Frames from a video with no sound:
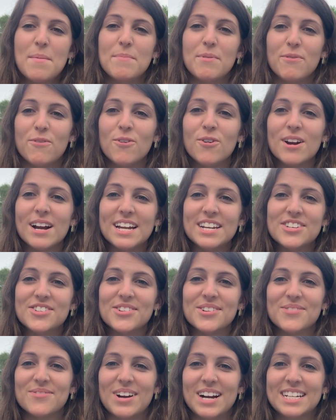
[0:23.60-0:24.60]
Before
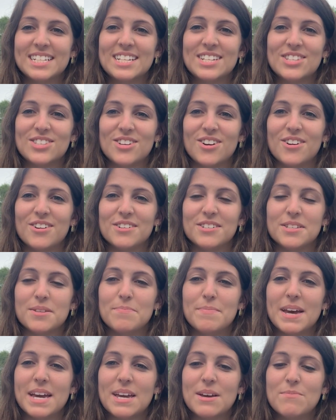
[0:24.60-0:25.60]
entering Rising Stars,
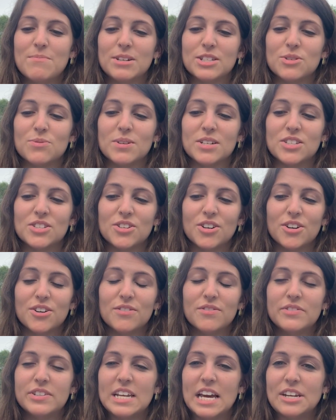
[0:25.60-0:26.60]
Megan was a
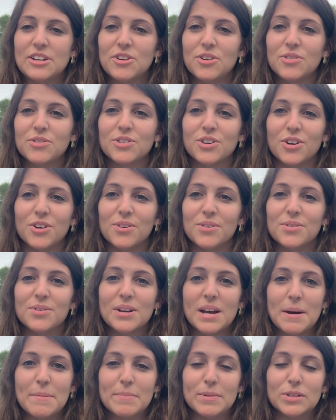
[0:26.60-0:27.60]
reserved 10 year old girl who
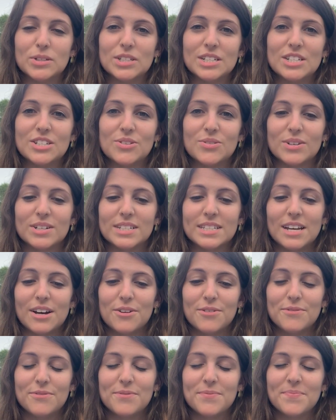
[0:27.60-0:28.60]
kept mostly to herself.